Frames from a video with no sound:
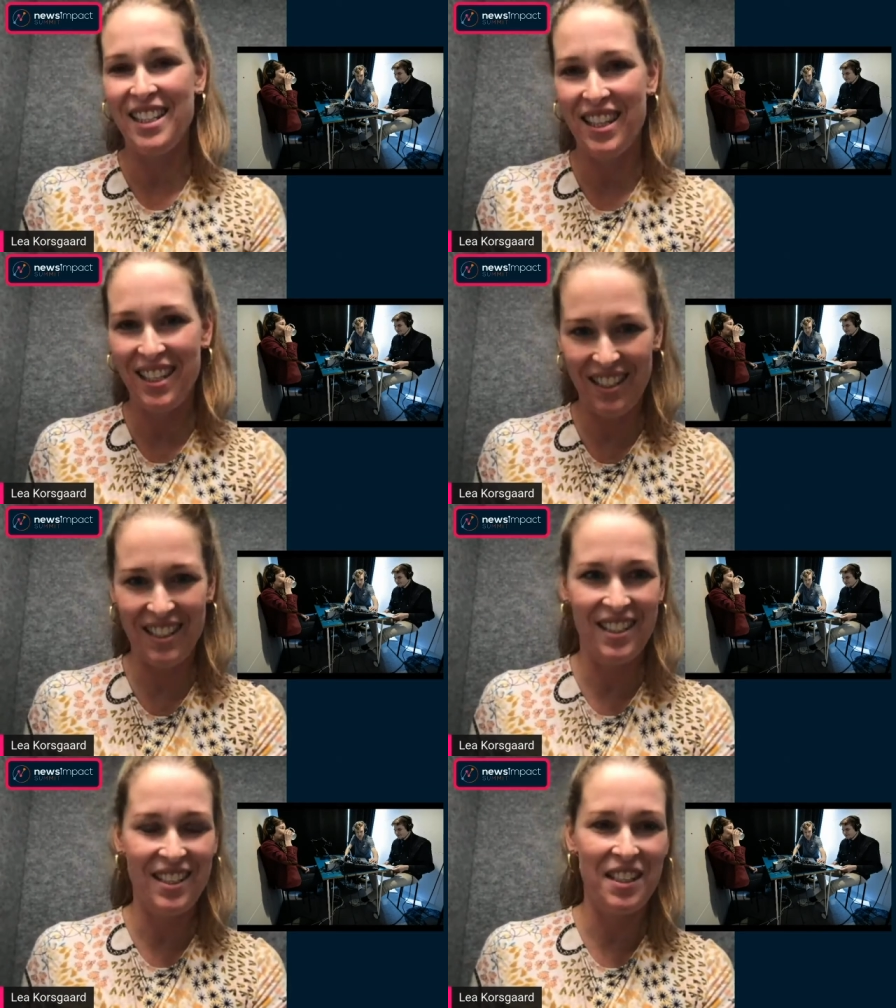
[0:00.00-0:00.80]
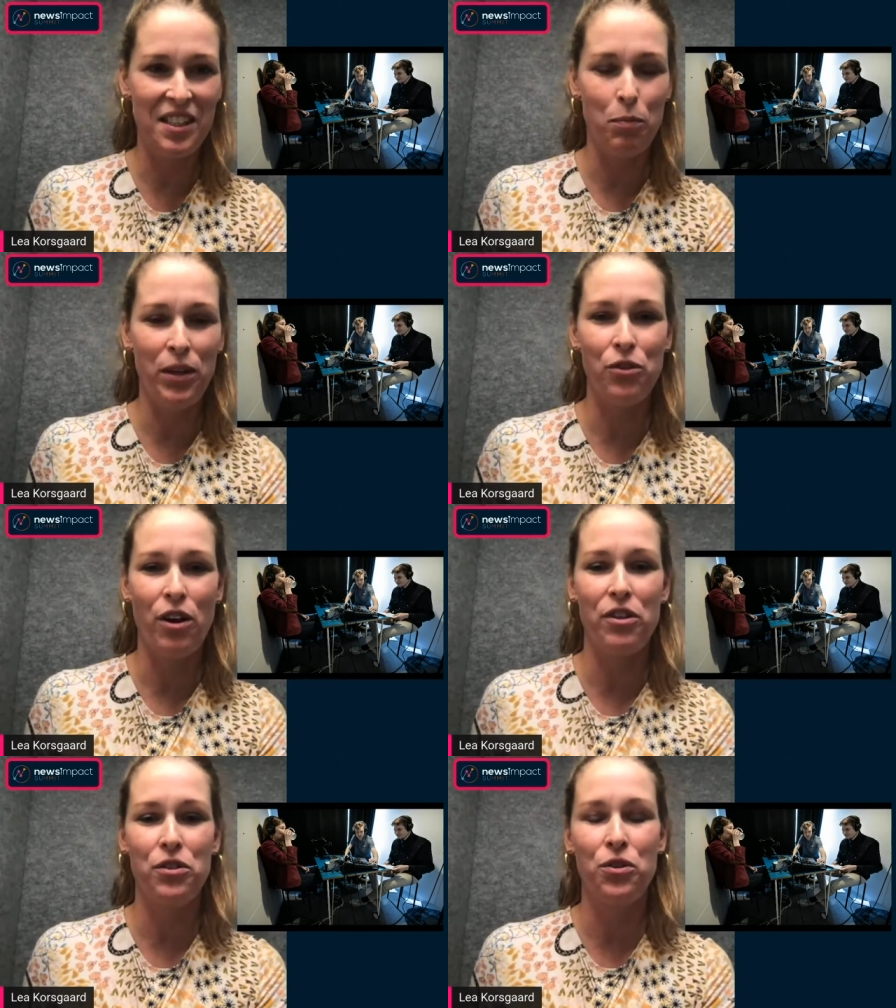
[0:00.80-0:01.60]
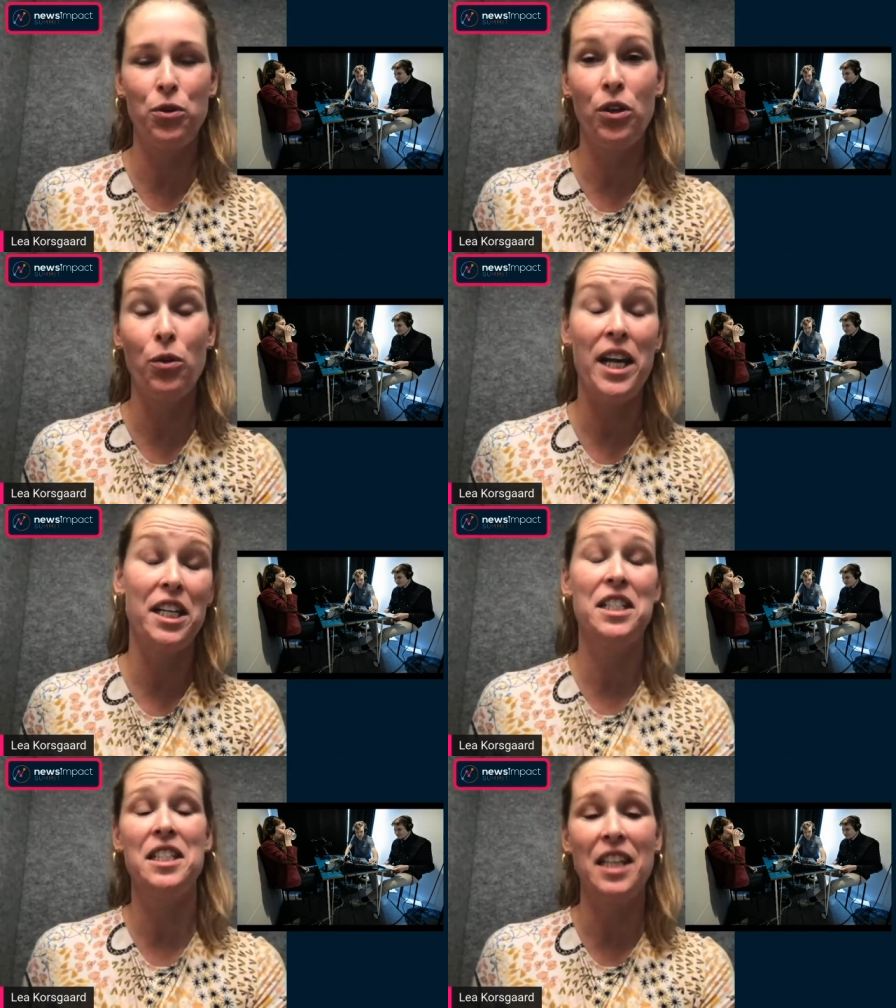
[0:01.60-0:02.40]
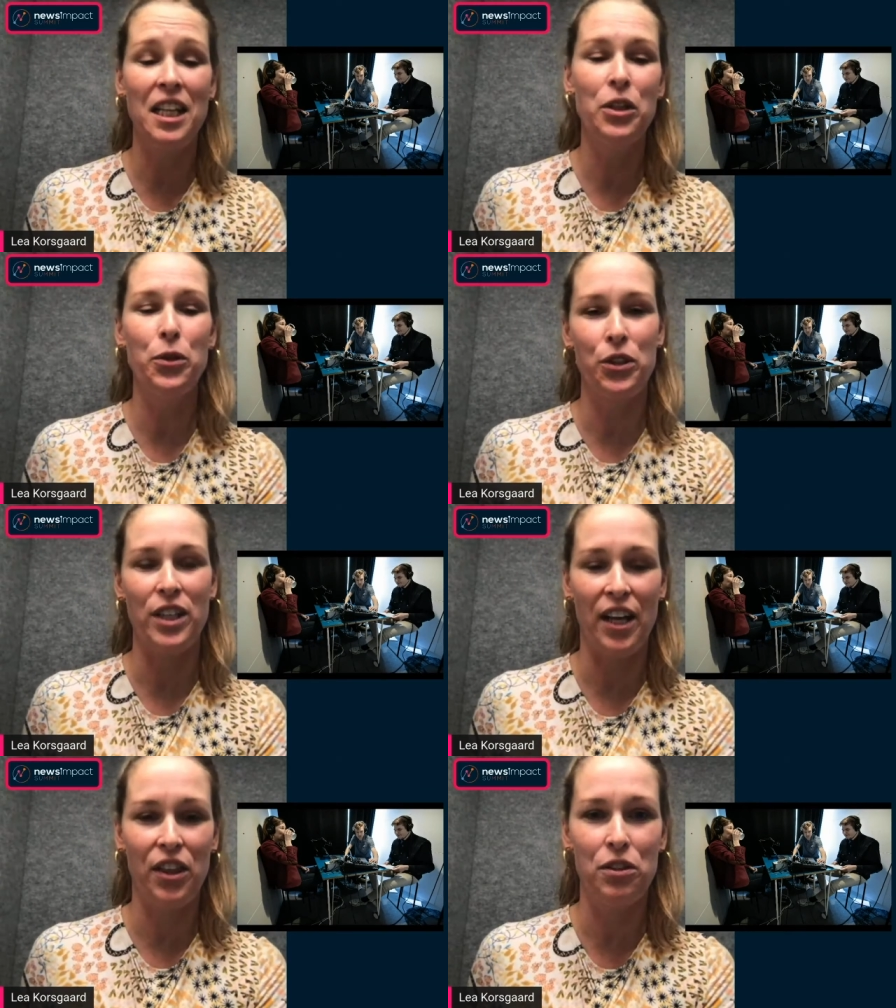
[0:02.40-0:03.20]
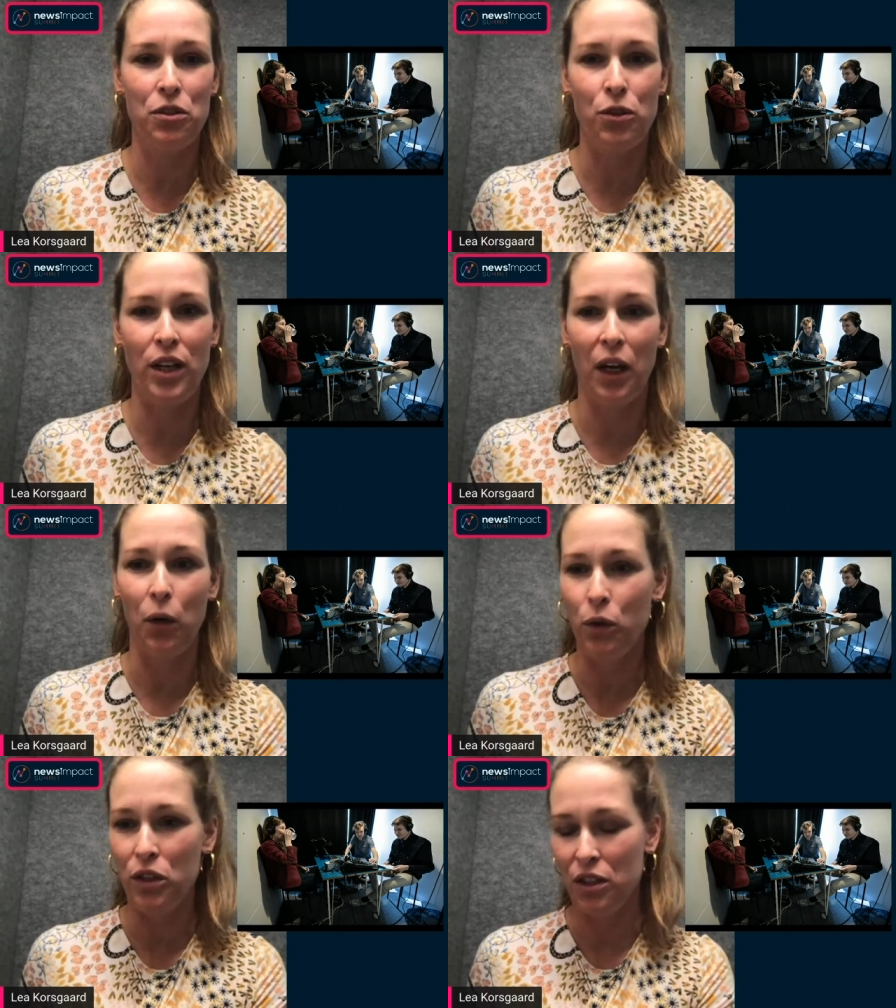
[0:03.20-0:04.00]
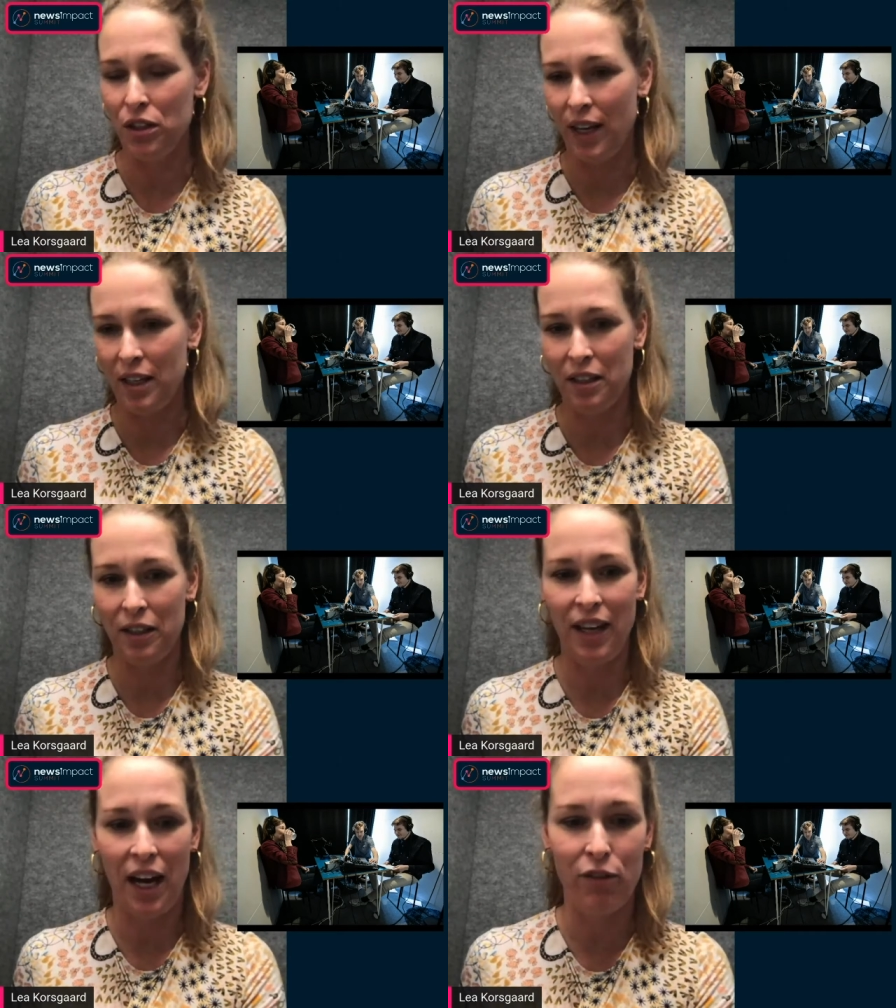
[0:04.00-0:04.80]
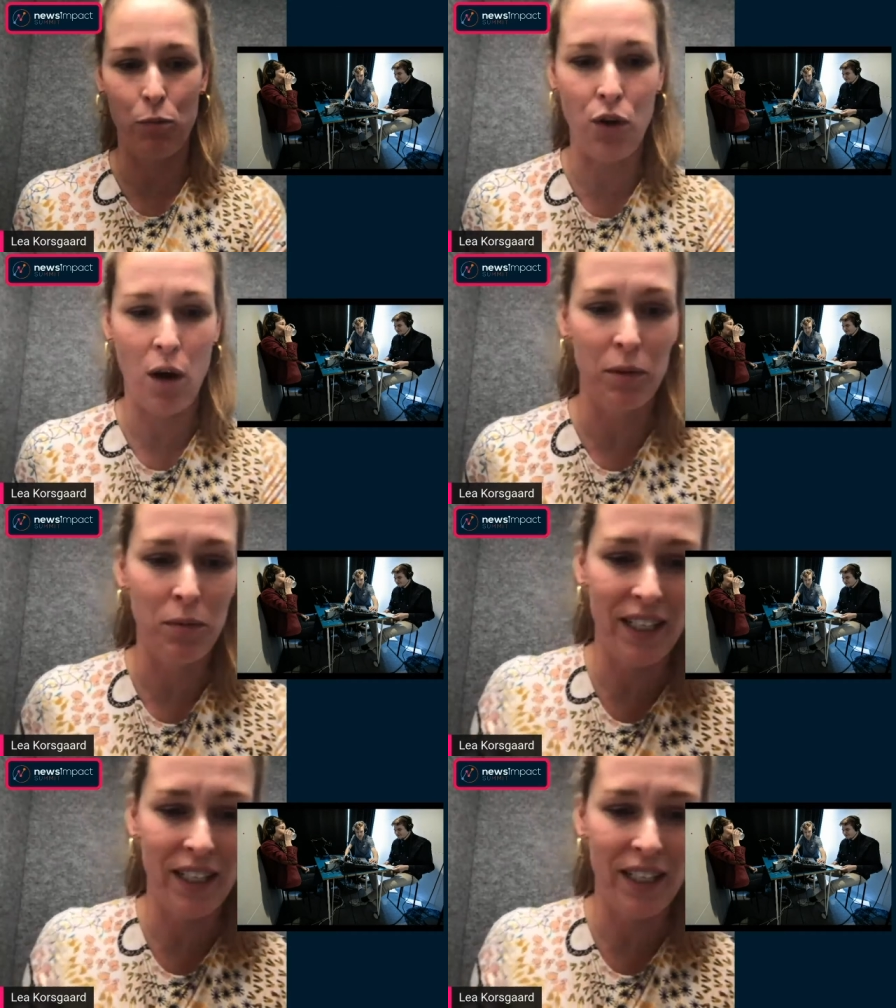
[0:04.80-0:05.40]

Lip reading: This is a picture of the studio, and it still looks like this today, which is actually kind of a problem.